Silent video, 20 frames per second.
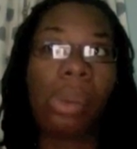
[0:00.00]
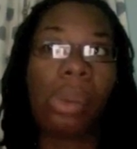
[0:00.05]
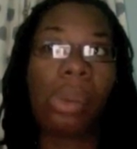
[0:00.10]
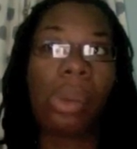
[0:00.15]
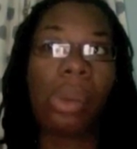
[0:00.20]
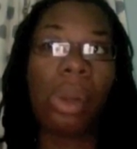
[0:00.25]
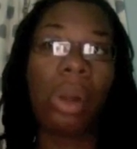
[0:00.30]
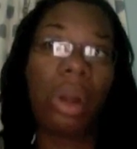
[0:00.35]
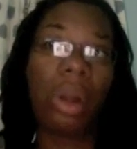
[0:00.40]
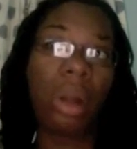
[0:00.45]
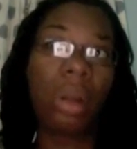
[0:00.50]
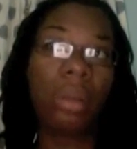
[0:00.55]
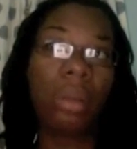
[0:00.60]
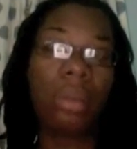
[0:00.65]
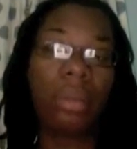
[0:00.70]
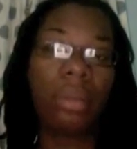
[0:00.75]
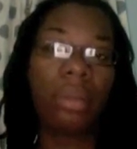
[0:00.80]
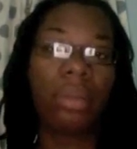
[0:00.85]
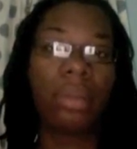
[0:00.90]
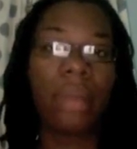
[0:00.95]

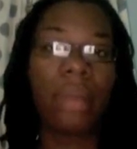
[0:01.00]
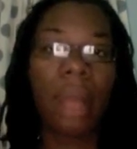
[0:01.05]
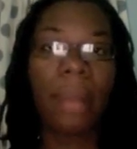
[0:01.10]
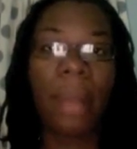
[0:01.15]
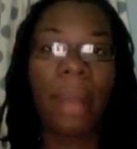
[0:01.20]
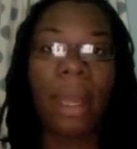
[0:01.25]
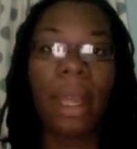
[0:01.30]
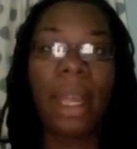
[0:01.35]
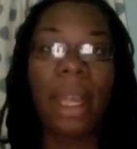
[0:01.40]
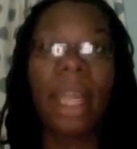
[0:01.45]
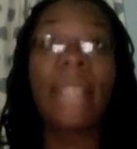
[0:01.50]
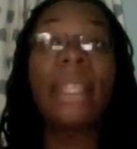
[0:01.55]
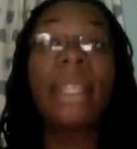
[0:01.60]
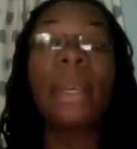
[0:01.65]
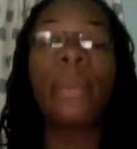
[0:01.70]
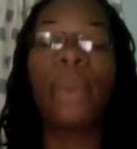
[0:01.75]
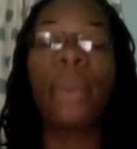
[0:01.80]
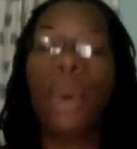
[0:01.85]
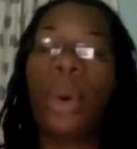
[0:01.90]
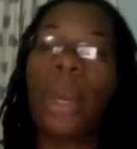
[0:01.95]

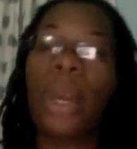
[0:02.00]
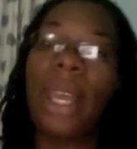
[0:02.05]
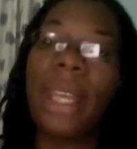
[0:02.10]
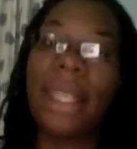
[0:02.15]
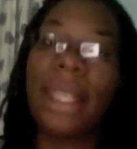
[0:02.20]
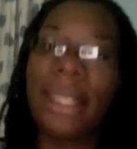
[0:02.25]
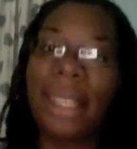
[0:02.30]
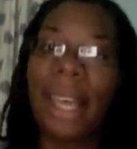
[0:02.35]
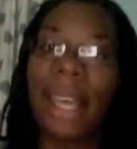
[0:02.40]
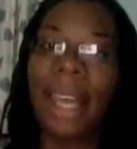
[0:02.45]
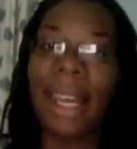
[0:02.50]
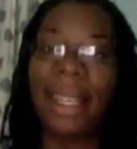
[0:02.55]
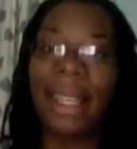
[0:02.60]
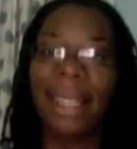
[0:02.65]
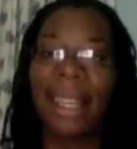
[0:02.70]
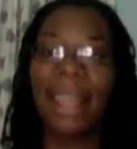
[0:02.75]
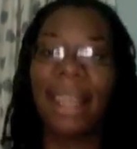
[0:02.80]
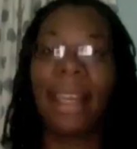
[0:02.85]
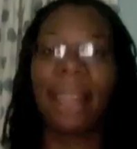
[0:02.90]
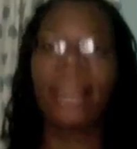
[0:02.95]
he said at
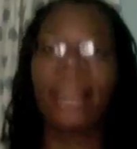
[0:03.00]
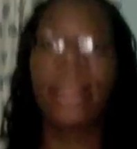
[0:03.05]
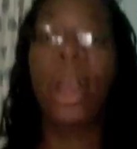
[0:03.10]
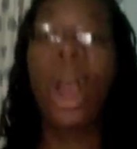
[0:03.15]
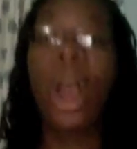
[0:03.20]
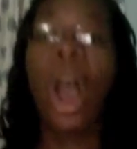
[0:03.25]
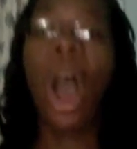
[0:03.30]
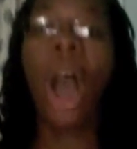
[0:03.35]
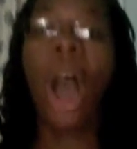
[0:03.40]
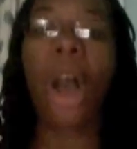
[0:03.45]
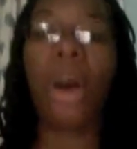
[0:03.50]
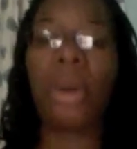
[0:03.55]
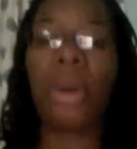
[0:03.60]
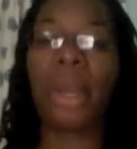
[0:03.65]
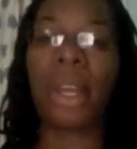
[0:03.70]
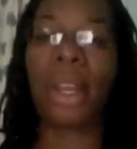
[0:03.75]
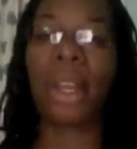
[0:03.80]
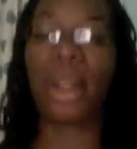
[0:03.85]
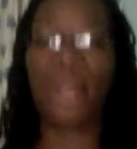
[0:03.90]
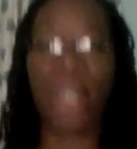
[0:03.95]
the end, oh yeah,
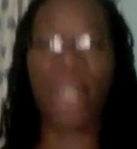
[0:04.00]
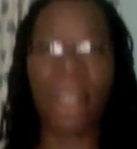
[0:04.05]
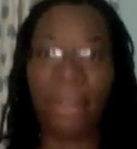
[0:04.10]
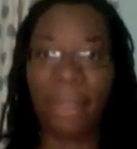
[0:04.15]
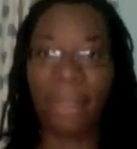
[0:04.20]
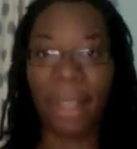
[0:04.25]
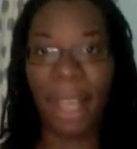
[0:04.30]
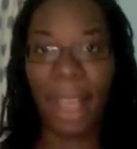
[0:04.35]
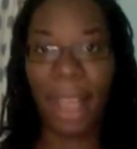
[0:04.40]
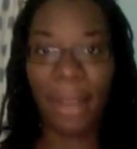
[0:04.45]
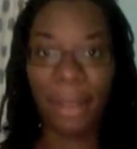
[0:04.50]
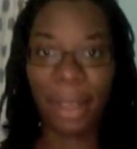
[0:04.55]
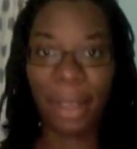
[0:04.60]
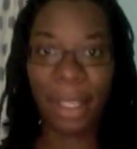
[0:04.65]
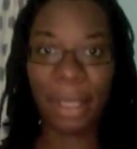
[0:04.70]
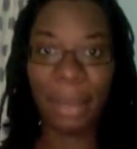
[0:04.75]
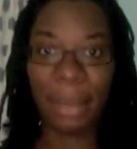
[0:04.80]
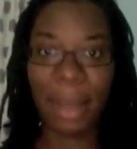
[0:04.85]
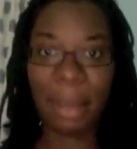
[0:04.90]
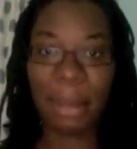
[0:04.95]
you're definitely having
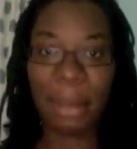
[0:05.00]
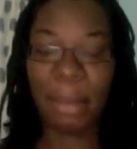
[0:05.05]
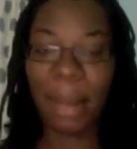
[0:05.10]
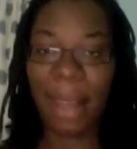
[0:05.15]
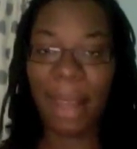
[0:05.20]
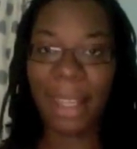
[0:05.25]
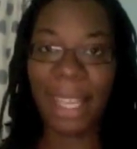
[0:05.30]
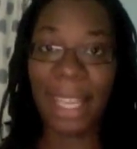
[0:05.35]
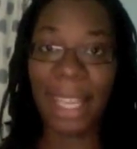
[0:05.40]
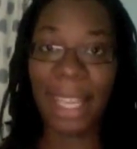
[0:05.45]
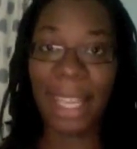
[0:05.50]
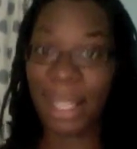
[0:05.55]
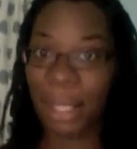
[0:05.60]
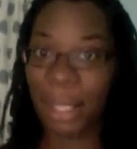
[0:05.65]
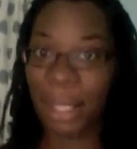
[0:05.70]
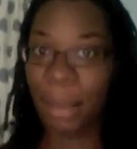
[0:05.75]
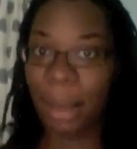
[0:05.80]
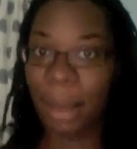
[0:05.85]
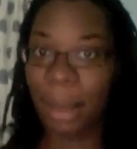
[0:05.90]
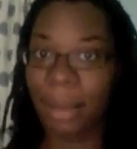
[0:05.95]
this baby by the end of the
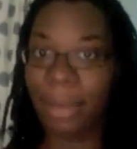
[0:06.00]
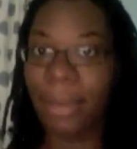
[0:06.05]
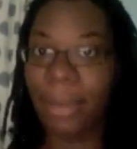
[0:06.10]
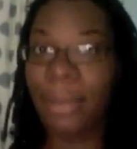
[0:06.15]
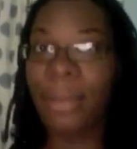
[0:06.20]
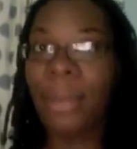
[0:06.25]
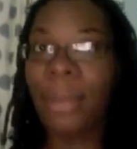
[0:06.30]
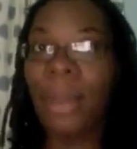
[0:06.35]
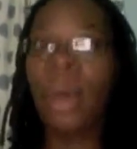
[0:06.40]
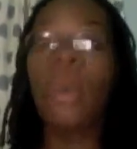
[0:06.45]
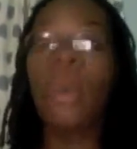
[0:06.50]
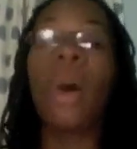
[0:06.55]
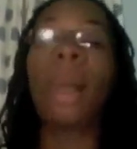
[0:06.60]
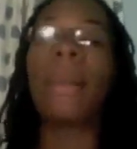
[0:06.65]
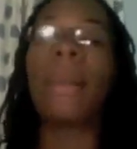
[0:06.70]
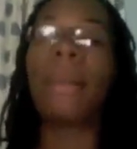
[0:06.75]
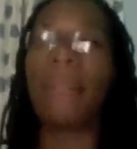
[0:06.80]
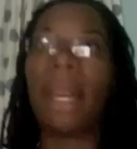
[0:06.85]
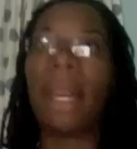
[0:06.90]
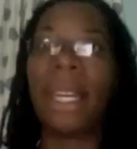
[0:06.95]
month. Well,
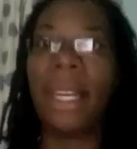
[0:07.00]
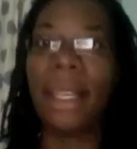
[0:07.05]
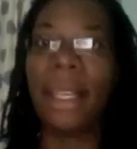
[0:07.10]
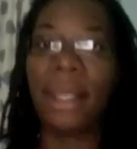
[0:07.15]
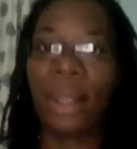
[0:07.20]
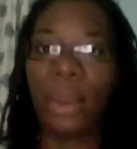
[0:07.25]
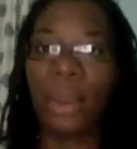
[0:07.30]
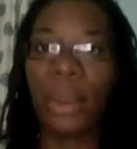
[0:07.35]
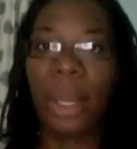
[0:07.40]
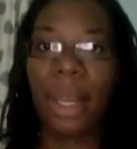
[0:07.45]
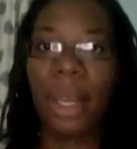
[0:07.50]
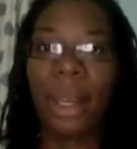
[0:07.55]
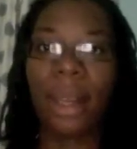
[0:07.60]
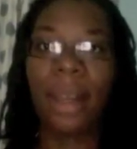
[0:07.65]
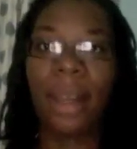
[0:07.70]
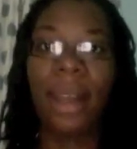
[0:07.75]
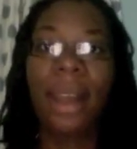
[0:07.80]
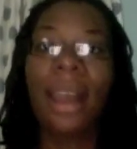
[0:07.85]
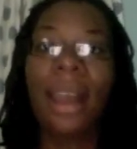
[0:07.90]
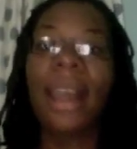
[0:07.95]
by the end of the week.
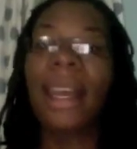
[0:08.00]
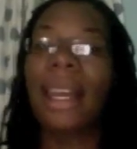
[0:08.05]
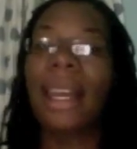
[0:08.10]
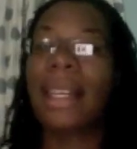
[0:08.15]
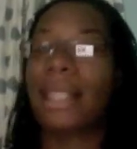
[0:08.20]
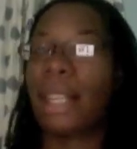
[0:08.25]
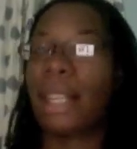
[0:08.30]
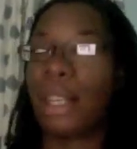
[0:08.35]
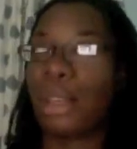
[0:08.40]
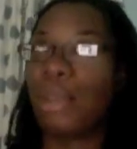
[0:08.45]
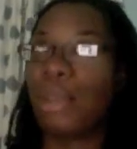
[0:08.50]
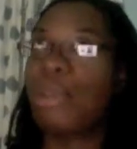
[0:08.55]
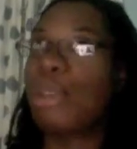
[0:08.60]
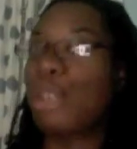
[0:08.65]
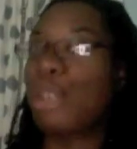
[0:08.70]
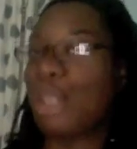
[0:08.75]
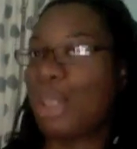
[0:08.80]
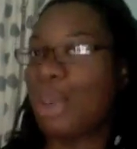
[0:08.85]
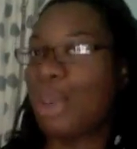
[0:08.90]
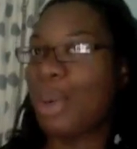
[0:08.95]
And I said,
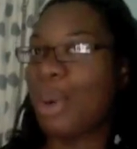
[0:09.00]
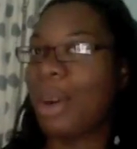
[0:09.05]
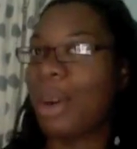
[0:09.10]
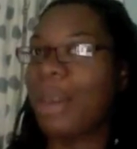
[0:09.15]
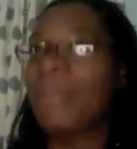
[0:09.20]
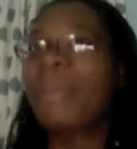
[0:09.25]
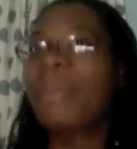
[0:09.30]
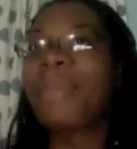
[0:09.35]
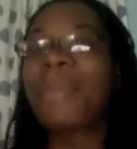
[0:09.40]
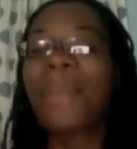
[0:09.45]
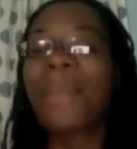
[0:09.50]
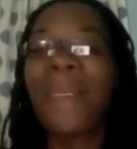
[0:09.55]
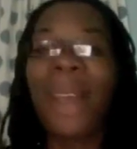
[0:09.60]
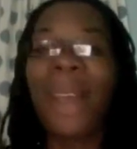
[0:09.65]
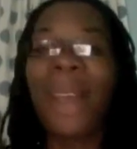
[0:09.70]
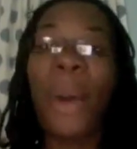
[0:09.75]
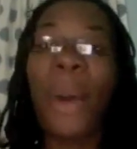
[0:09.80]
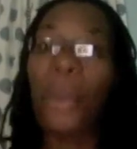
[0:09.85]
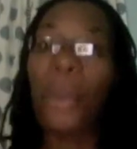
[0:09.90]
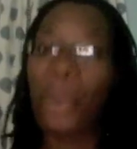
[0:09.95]
sure,
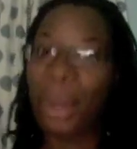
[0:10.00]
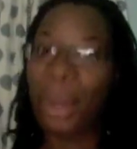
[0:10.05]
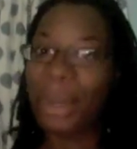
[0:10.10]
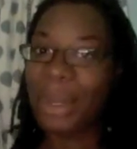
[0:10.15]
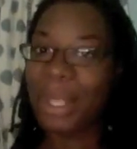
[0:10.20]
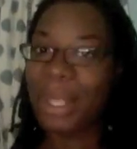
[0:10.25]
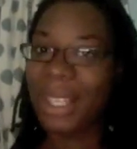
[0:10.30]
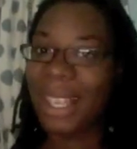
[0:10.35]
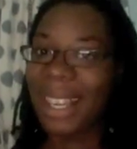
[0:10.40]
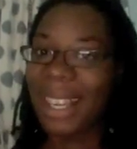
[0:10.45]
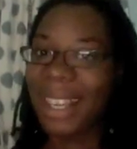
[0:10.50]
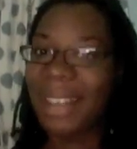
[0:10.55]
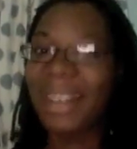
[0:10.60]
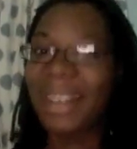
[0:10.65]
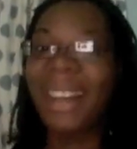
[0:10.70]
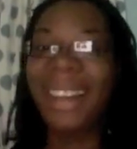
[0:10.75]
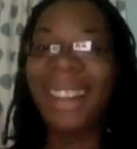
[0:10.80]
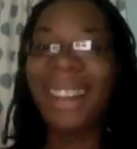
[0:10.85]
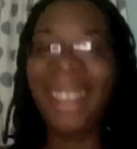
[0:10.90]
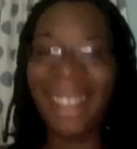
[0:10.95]
we'll see.
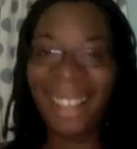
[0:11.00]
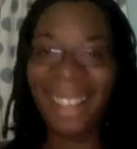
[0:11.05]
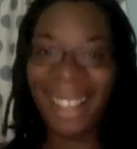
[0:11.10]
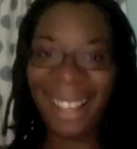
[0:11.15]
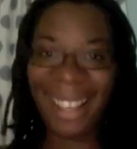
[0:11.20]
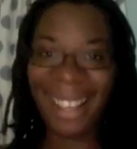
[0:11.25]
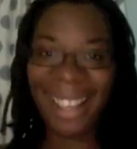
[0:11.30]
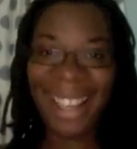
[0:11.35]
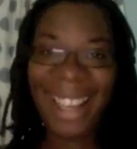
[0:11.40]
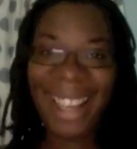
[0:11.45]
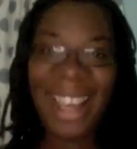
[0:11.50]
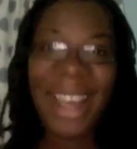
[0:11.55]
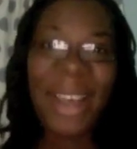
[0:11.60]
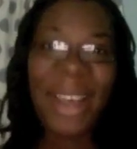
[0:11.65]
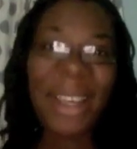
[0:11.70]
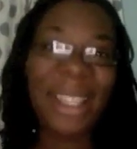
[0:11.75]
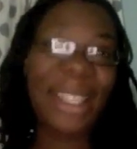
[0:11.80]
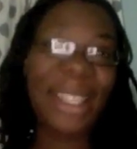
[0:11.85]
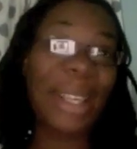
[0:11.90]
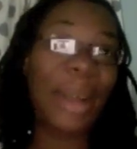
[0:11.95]

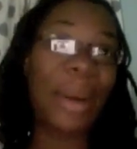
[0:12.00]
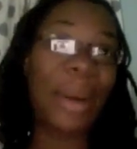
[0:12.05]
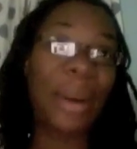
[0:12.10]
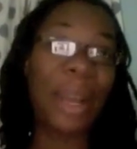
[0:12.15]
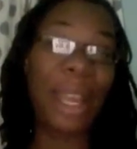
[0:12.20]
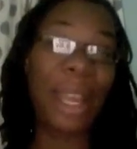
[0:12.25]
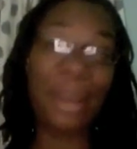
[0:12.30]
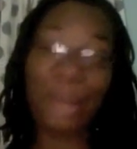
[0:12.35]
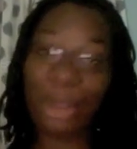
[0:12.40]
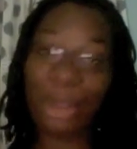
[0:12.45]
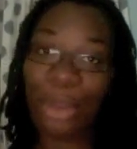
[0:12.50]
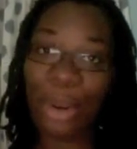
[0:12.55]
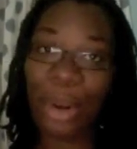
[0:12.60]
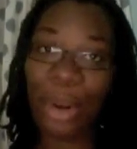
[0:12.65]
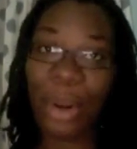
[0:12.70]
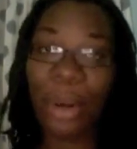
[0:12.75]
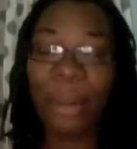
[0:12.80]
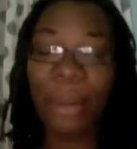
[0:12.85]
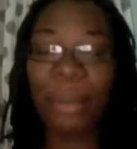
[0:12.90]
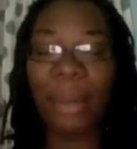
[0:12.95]
So he was
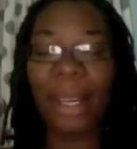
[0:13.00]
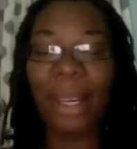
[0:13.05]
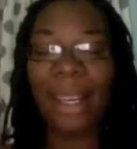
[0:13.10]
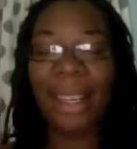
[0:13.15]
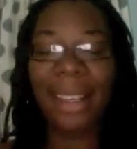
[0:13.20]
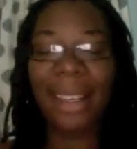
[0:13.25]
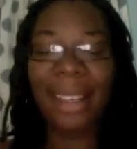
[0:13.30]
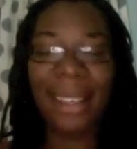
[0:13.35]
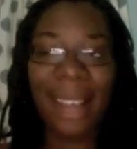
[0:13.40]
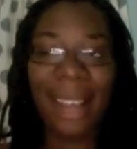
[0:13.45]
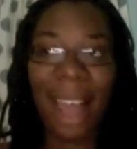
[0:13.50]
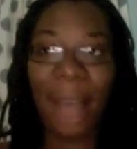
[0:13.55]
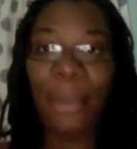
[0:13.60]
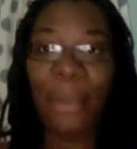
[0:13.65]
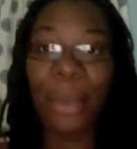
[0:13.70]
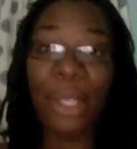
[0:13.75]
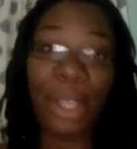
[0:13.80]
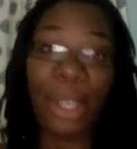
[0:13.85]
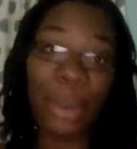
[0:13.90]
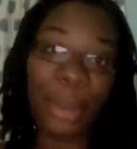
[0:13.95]
wrong, but I
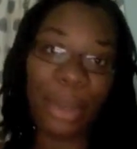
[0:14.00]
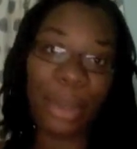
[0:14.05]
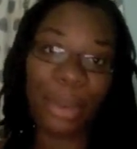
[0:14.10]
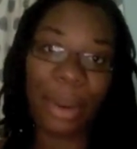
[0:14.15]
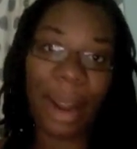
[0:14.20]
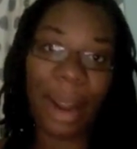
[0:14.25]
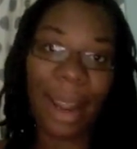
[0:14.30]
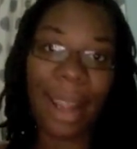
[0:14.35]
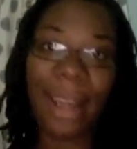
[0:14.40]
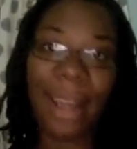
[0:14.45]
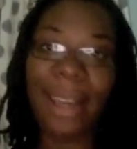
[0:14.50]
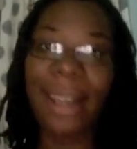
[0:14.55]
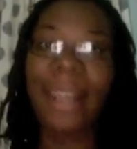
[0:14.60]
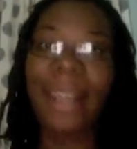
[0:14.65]
wish he was right.